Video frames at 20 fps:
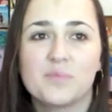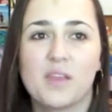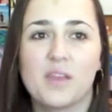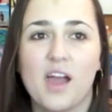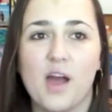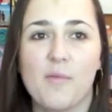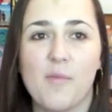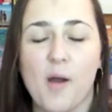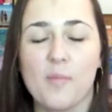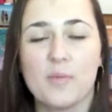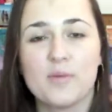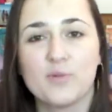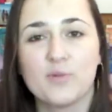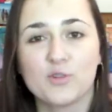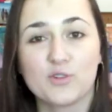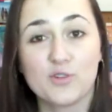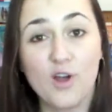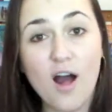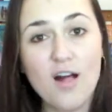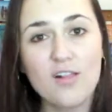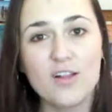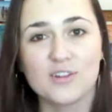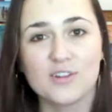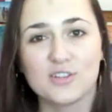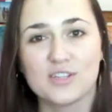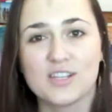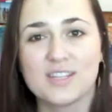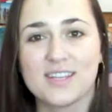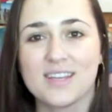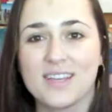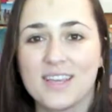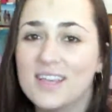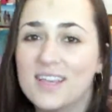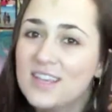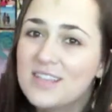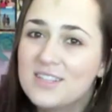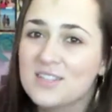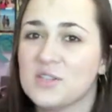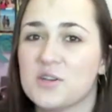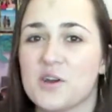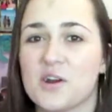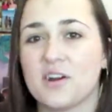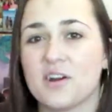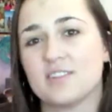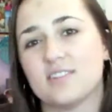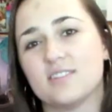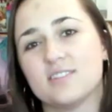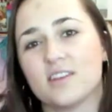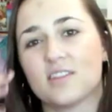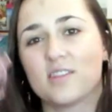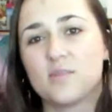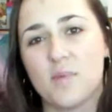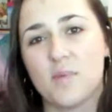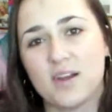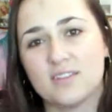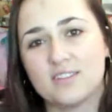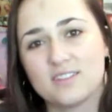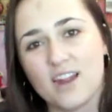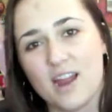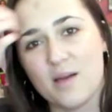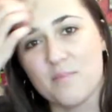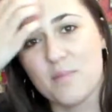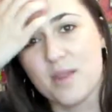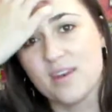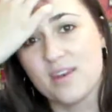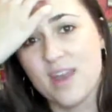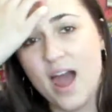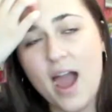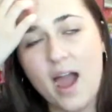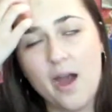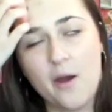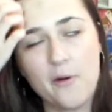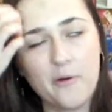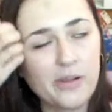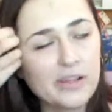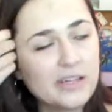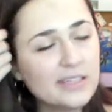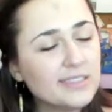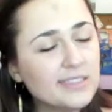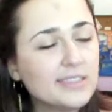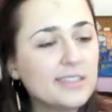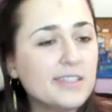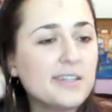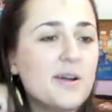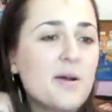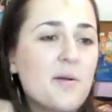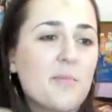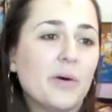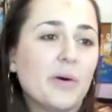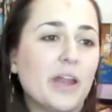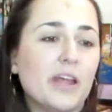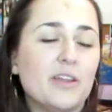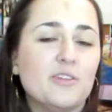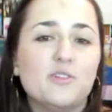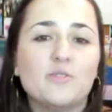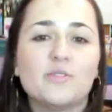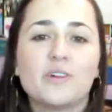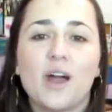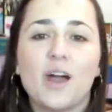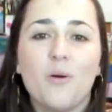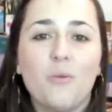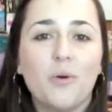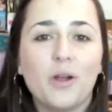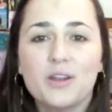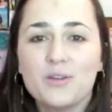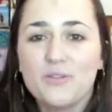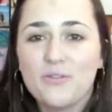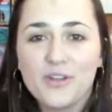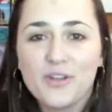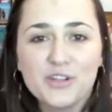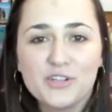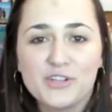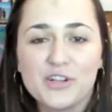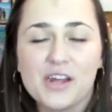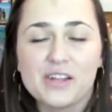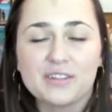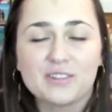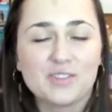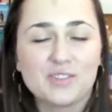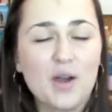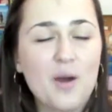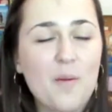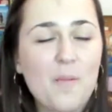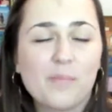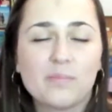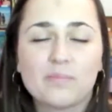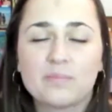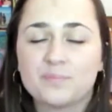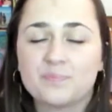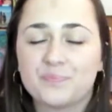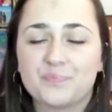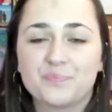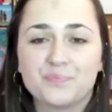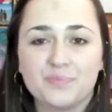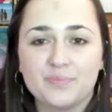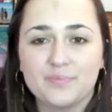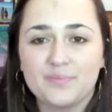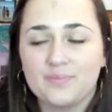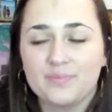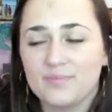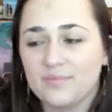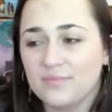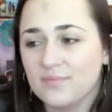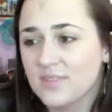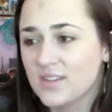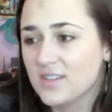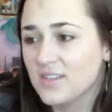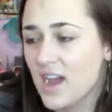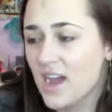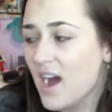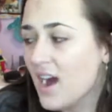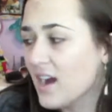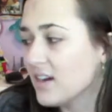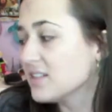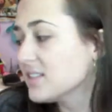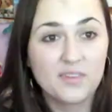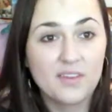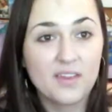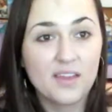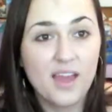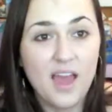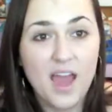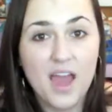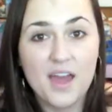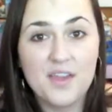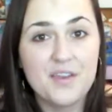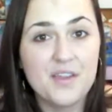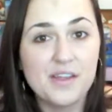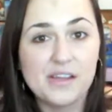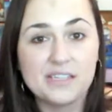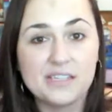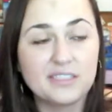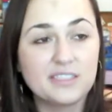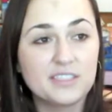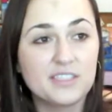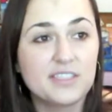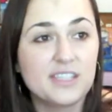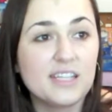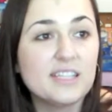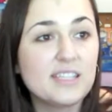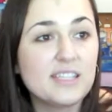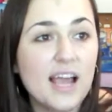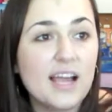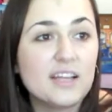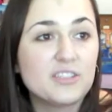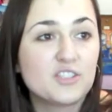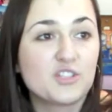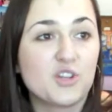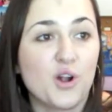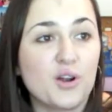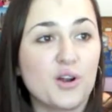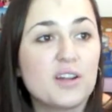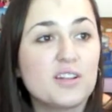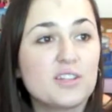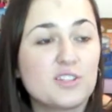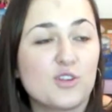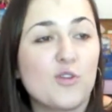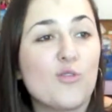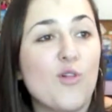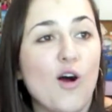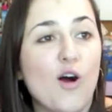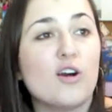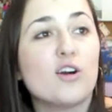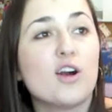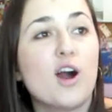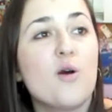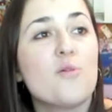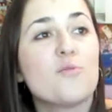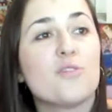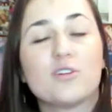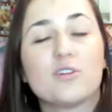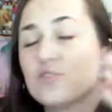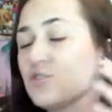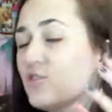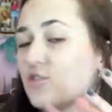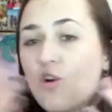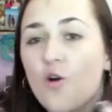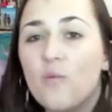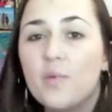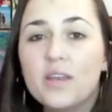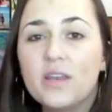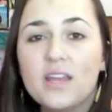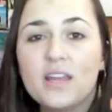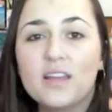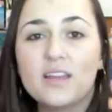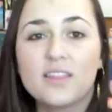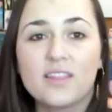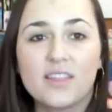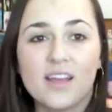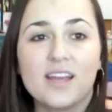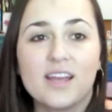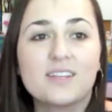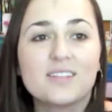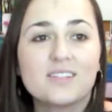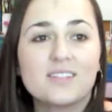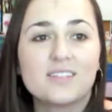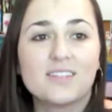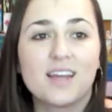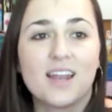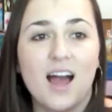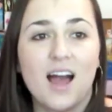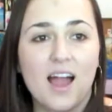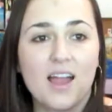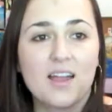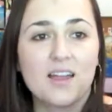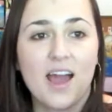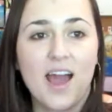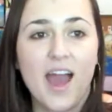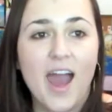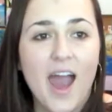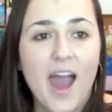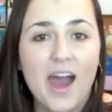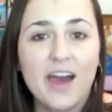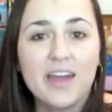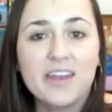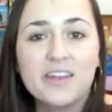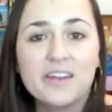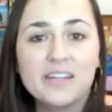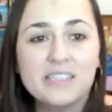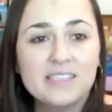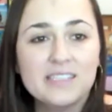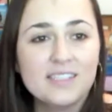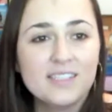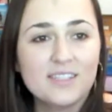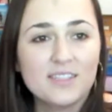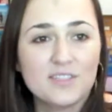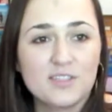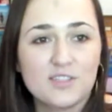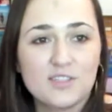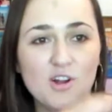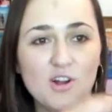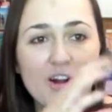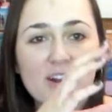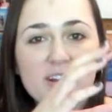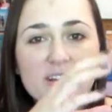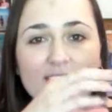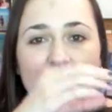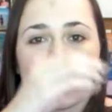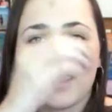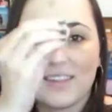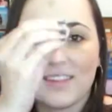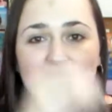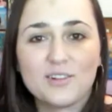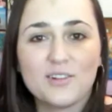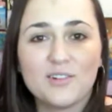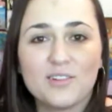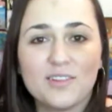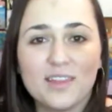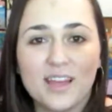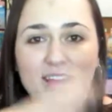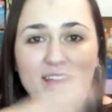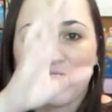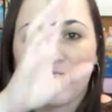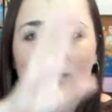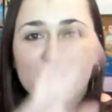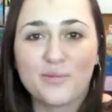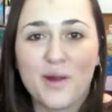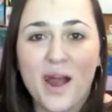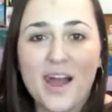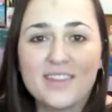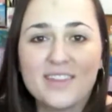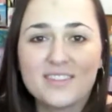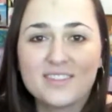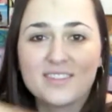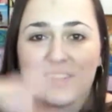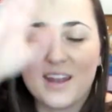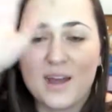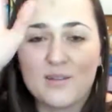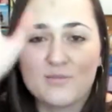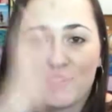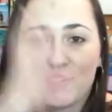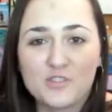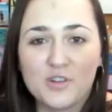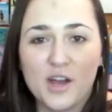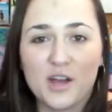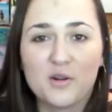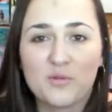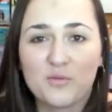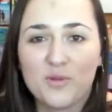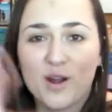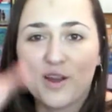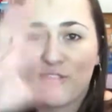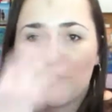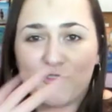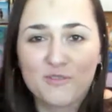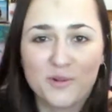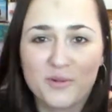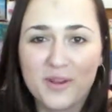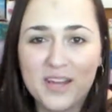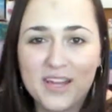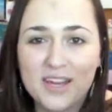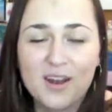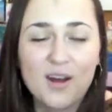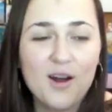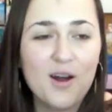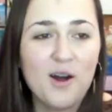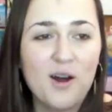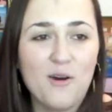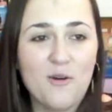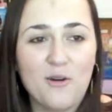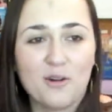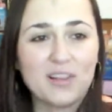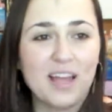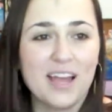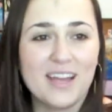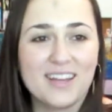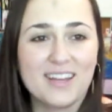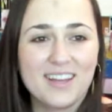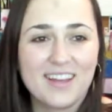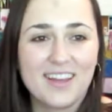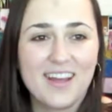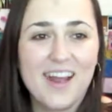about people in college because it's like easier, because it's like the mindset I'm in now, but I knew that I wanted to finish it, so yeah. And since I had started it so long ago, there are so many things that I had started, like little like threads that I was trying to run through it, or like